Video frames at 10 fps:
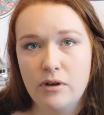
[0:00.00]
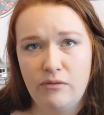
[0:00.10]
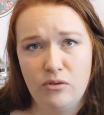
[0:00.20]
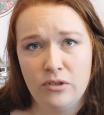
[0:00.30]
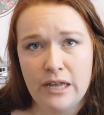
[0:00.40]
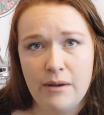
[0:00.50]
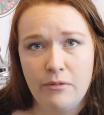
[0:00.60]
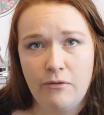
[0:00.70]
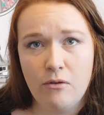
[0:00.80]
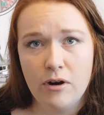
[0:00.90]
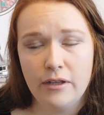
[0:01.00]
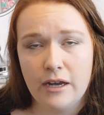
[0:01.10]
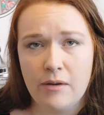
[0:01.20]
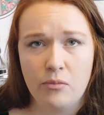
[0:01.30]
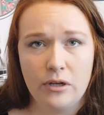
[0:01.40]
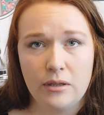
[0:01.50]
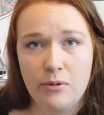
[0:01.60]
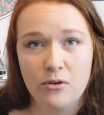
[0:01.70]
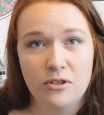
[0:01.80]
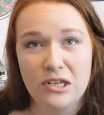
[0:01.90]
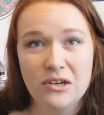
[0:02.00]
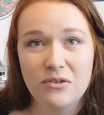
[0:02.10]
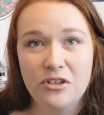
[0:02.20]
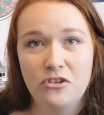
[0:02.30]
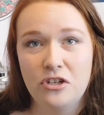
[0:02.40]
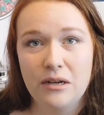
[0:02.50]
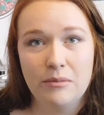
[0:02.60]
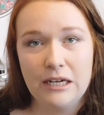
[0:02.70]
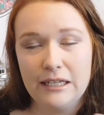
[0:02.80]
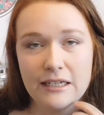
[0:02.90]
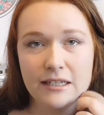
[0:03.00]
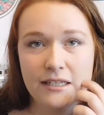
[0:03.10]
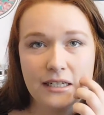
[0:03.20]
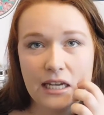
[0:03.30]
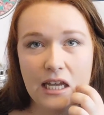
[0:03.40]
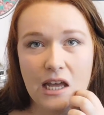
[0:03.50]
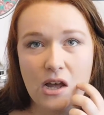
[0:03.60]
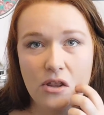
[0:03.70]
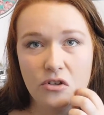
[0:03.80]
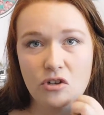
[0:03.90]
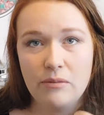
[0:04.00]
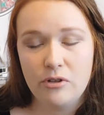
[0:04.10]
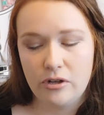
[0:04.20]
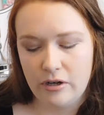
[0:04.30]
I've used that before, and like I bring the Post-it note to the gym and I like stick it on the treadmill,